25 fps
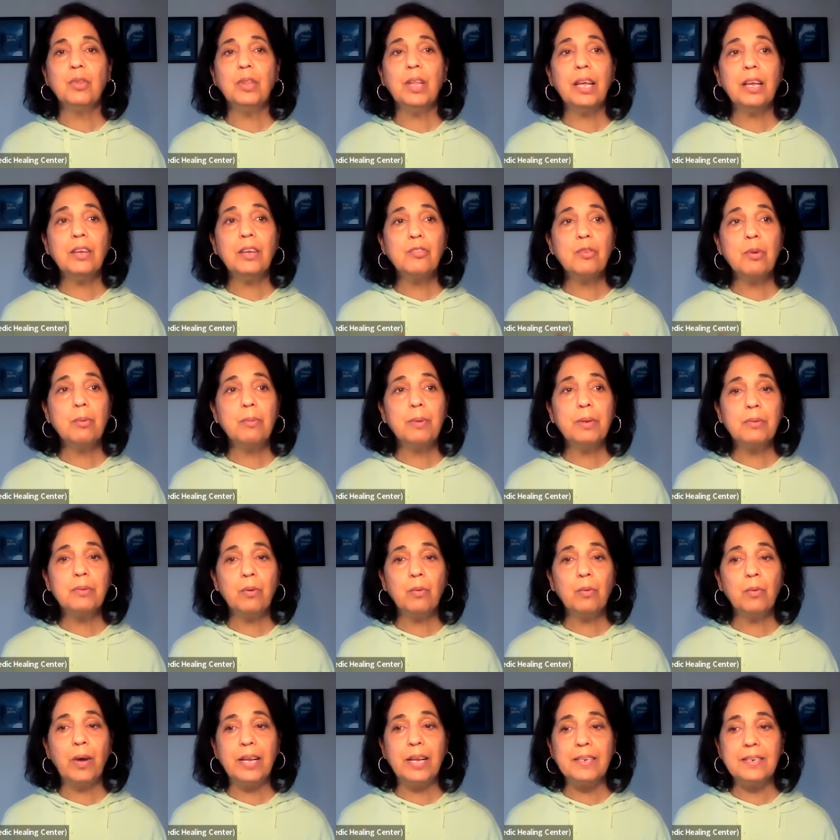So thank you so
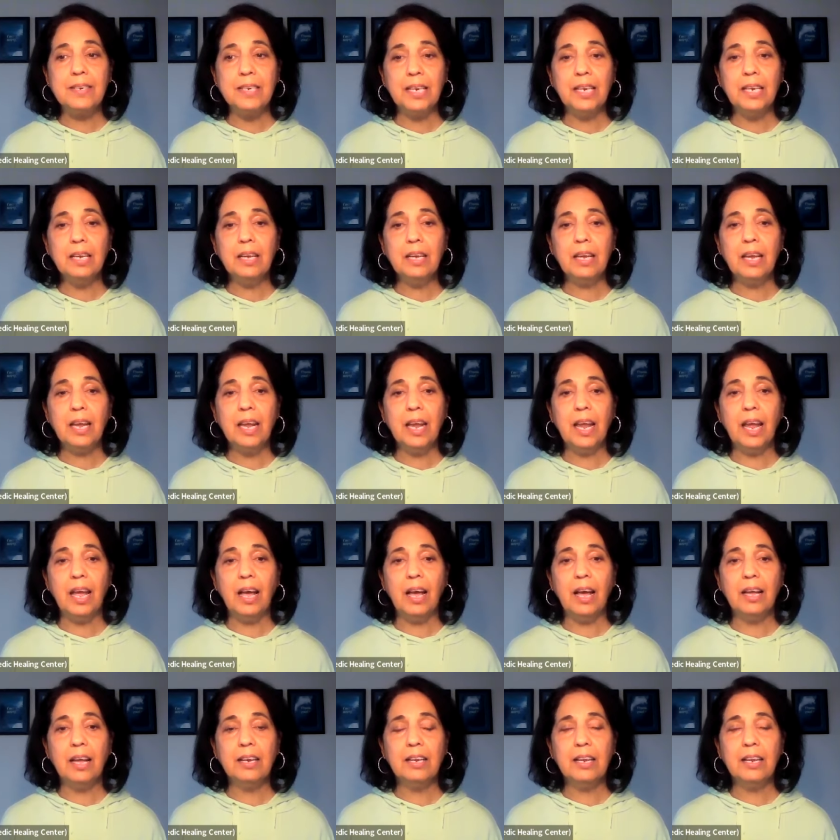much for watching
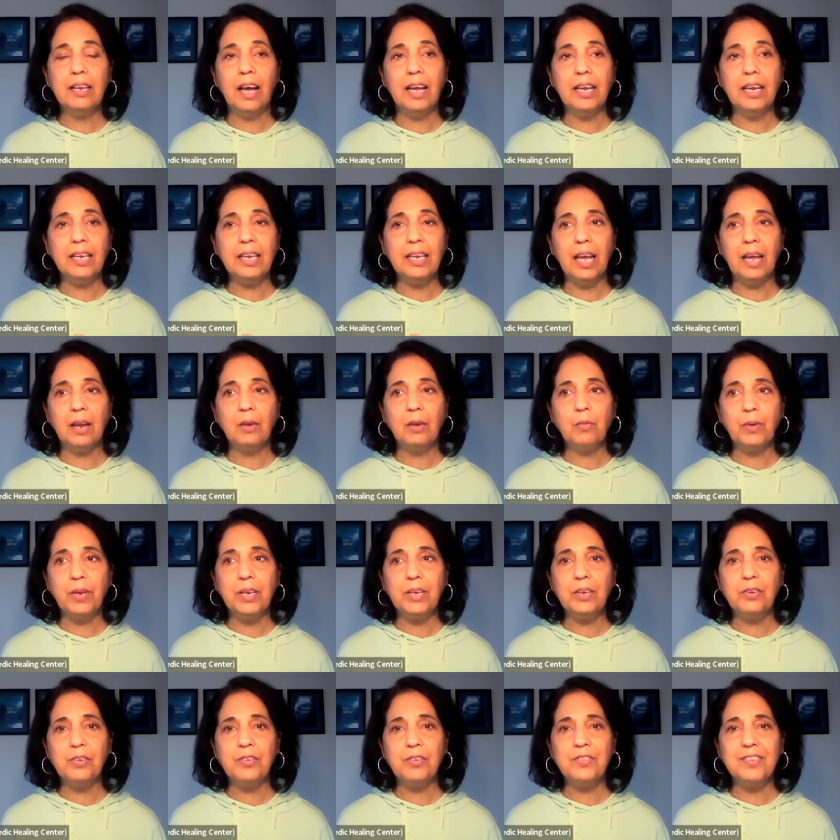and I can't
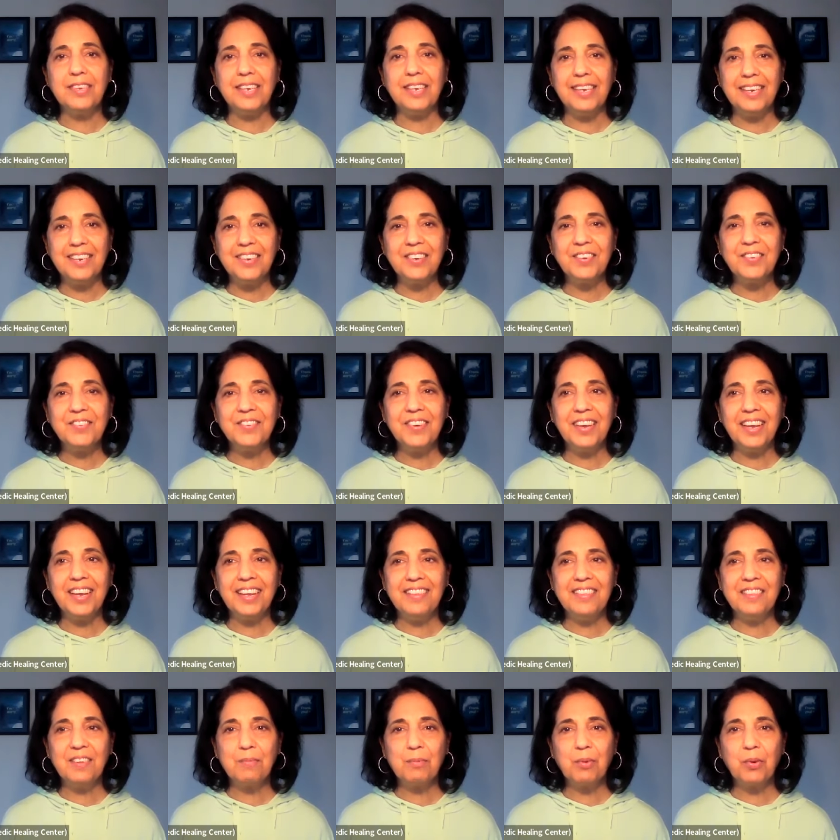wait to see you
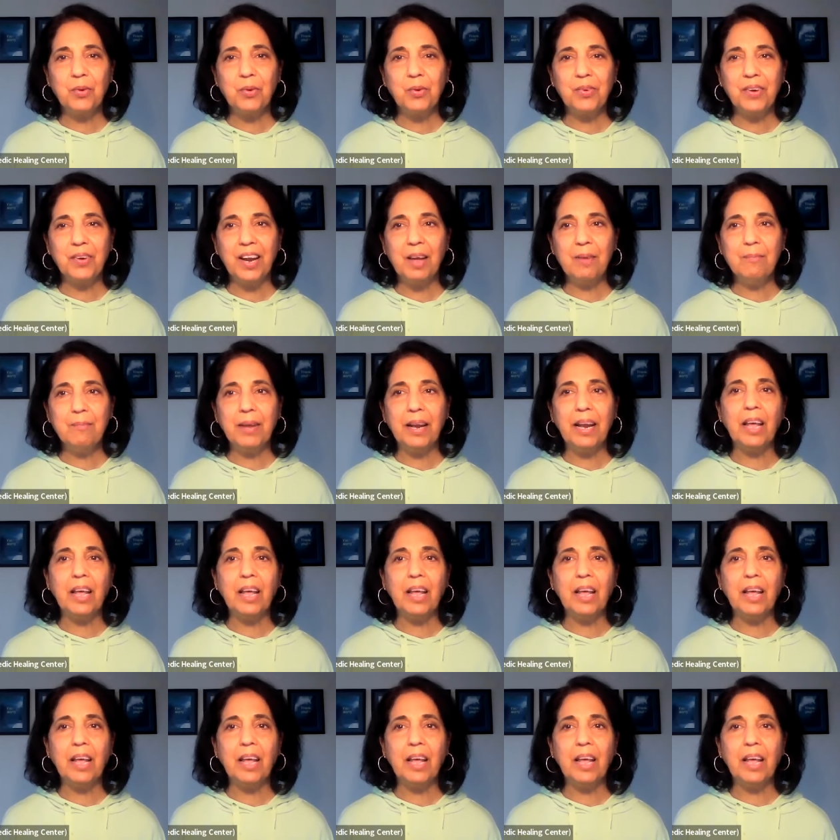in the program.